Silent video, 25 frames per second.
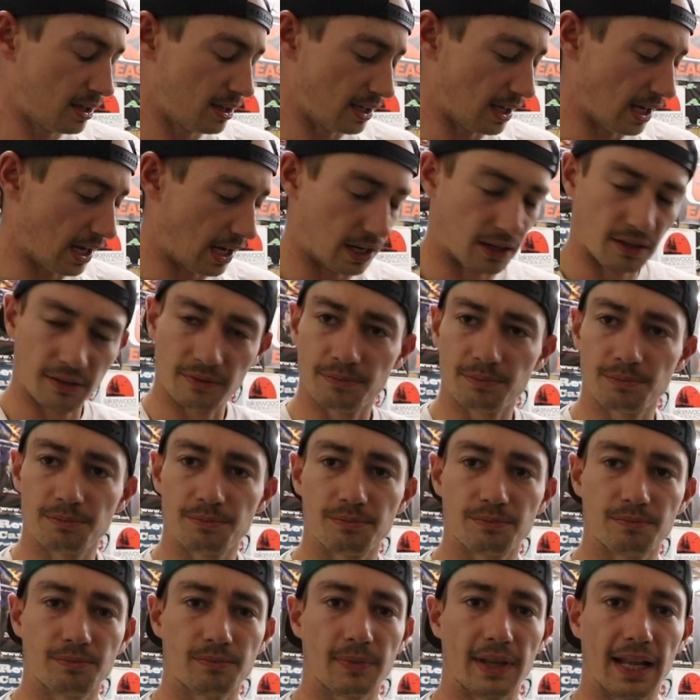Yeah,
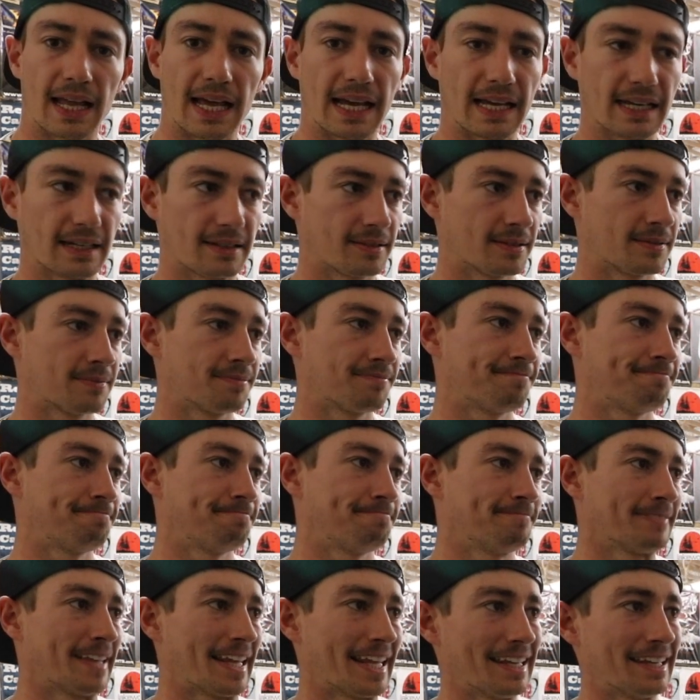like
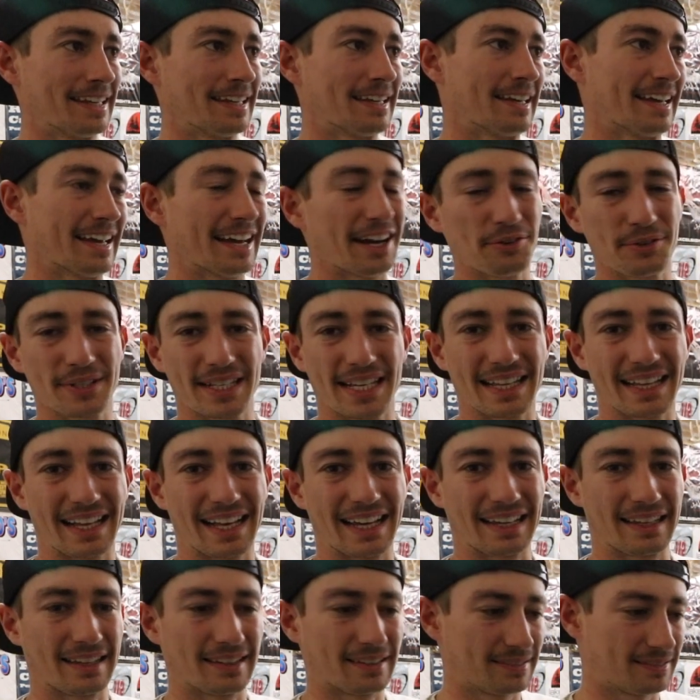I would say
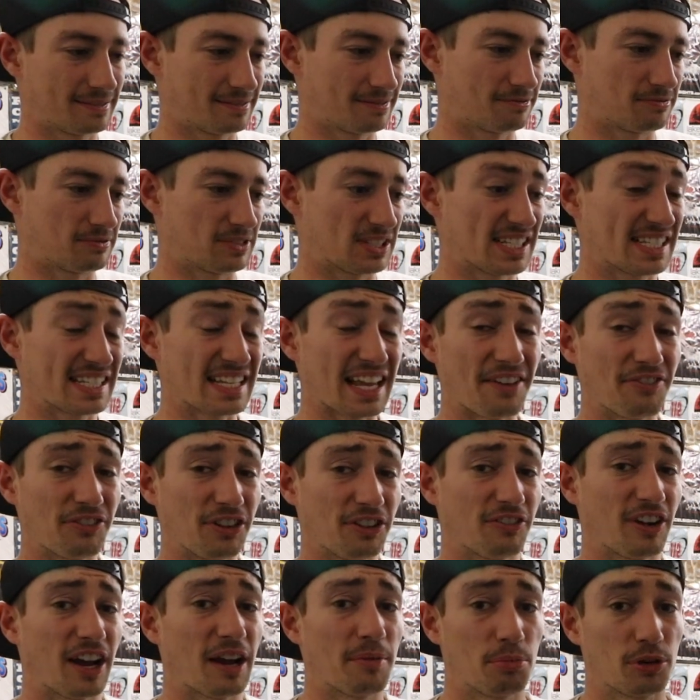like
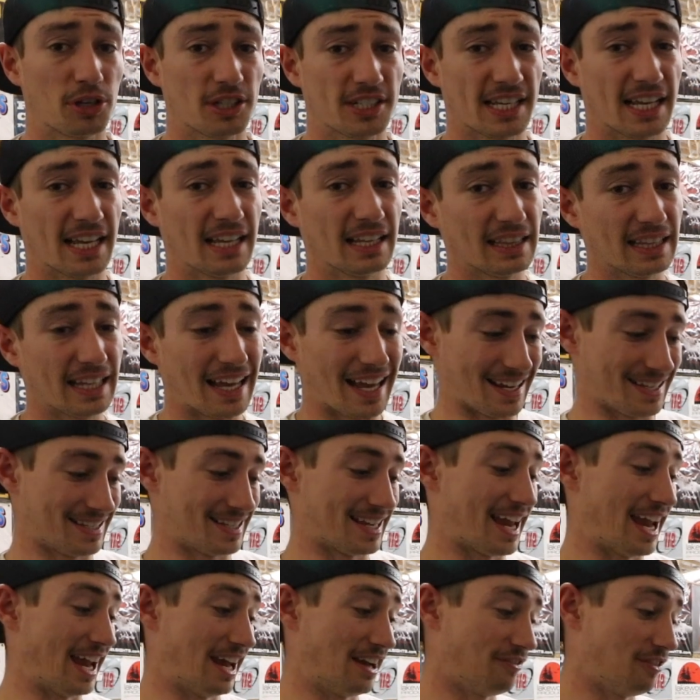seventy-five percent less
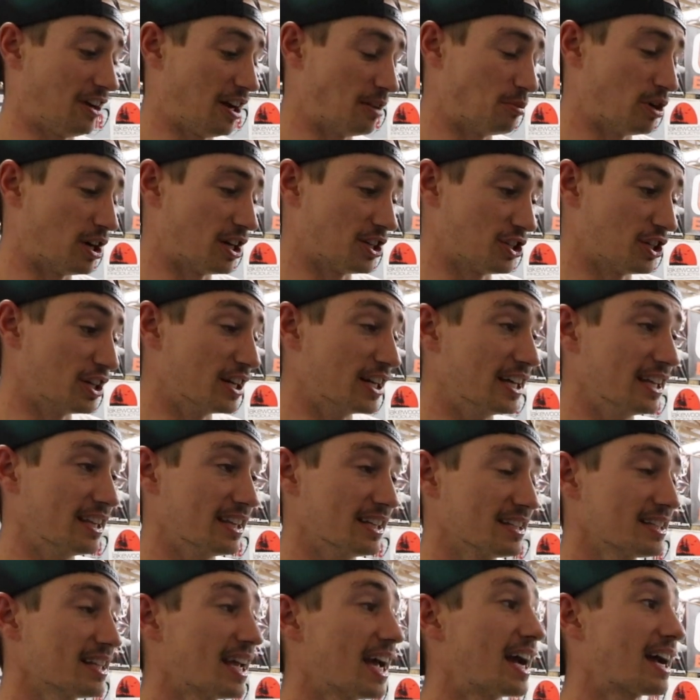hand vibration in
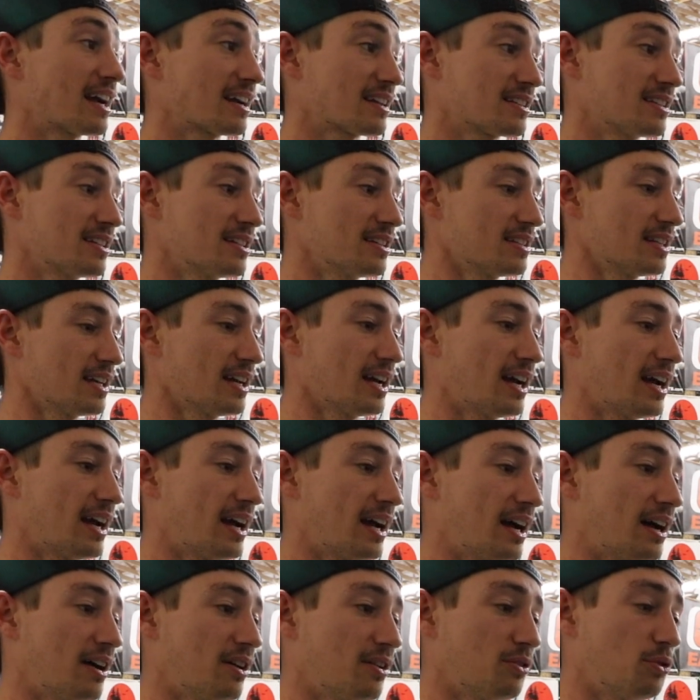this Axius
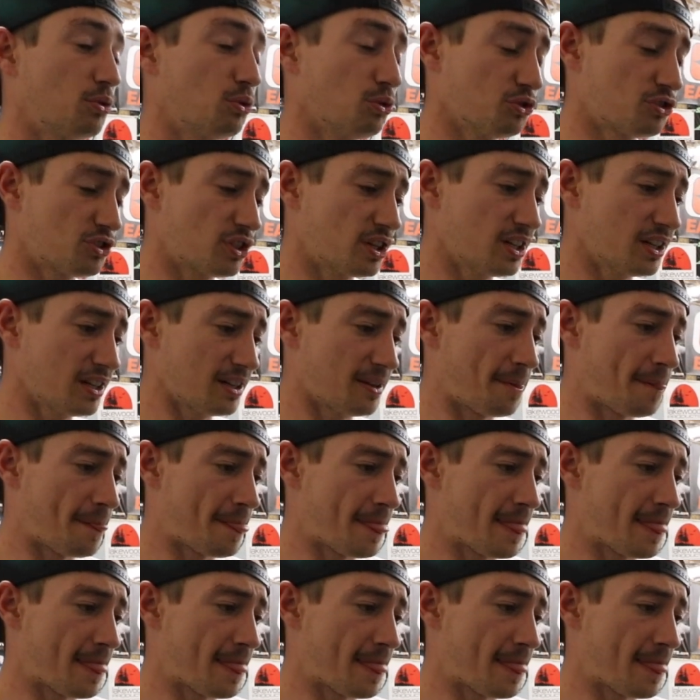Ultra,